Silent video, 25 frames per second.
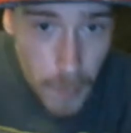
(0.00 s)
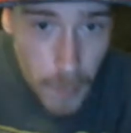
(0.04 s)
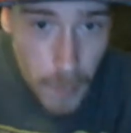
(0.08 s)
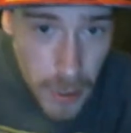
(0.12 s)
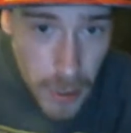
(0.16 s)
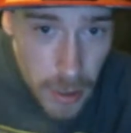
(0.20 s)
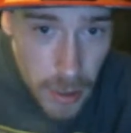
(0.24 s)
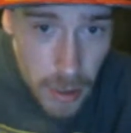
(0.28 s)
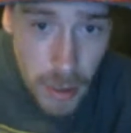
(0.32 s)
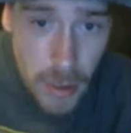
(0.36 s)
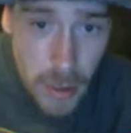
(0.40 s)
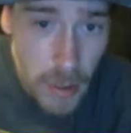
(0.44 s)

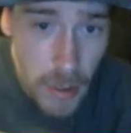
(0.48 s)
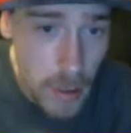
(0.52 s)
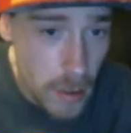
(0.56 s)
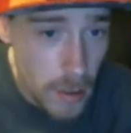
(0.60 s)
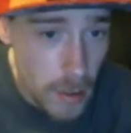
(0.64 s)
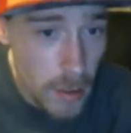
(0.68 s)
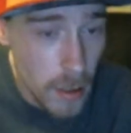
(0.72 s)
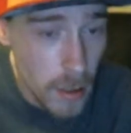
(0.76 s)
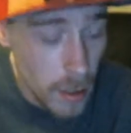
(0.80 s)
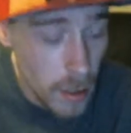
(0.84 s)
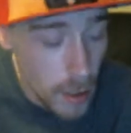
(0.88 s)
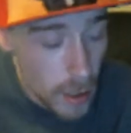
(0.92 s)
piece
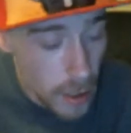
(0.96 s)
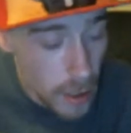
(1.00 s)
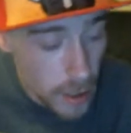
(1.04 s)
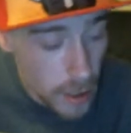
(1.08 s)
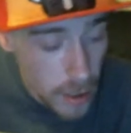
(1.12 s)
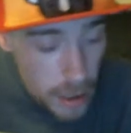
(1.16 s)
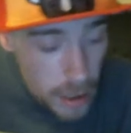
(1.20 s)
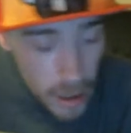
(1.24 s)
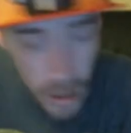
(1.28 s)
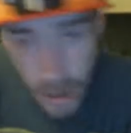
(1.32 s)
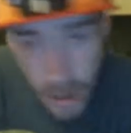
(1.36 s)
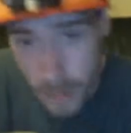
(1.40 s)

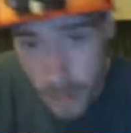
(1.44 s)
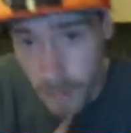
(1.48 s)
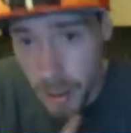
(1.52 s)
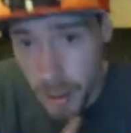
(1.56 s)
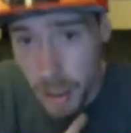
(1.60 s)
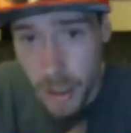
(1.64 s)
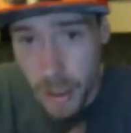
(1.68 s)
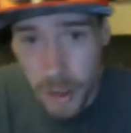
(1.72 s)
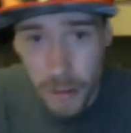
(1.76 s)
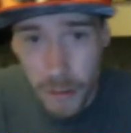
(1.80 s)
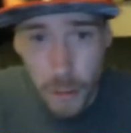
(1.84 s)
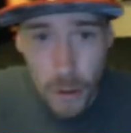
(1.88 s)
that I
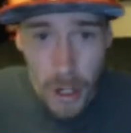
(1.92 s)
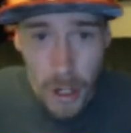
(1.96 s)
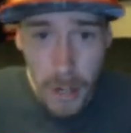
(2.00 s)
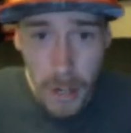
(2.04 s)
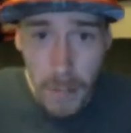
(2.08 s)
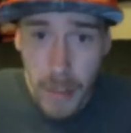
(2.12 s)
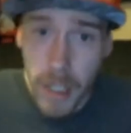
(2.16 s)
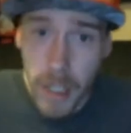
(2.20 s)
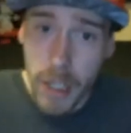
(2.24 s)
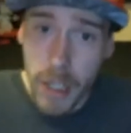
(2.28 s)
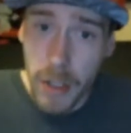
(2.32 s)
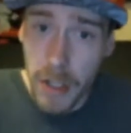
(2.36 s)
need to
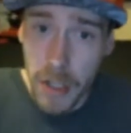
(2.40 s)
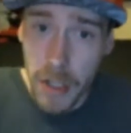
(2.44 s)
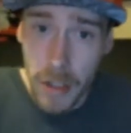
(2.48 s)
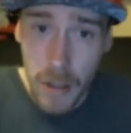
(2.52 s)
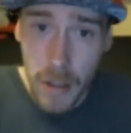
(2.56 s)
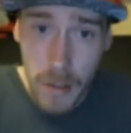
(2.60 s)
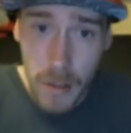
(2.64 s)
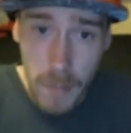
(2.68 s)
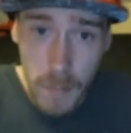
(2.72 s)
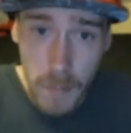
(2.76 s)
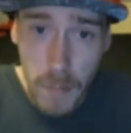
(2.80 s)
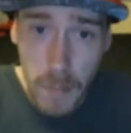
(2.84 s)
grab.
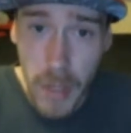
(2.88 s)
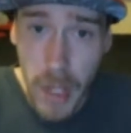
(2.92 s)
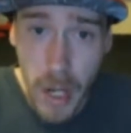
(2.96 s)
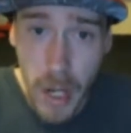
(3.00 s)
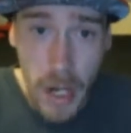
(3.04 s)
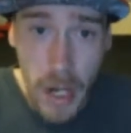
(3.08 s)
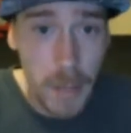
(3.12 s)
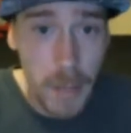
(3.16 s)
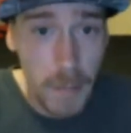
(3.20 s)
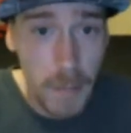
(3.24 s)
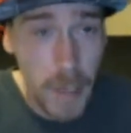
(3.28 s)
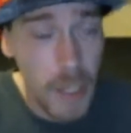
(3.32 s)
It's
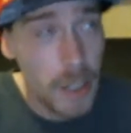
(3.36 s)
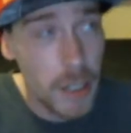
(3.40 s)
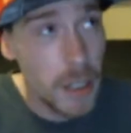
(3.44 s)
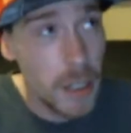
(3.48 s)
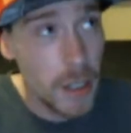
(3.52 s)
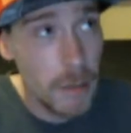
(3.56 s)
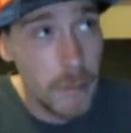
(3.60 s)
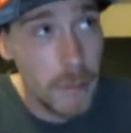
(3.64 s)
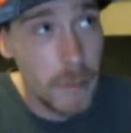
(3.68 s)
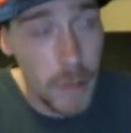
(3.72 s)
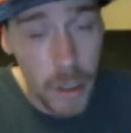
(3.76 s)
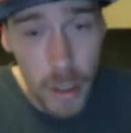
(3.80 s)
behind my
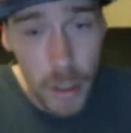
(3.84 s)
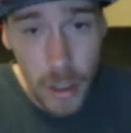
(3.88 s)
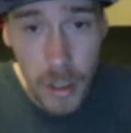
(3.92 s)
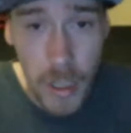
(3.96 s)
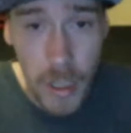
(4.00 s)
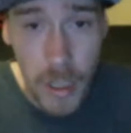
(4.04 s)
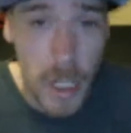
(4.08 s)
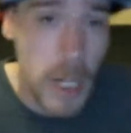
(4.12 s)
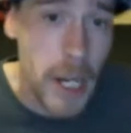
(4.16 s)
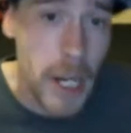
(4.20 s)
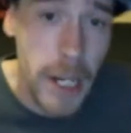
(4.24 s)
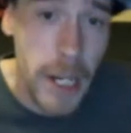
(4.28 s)

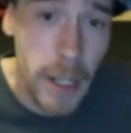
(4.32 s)
television. I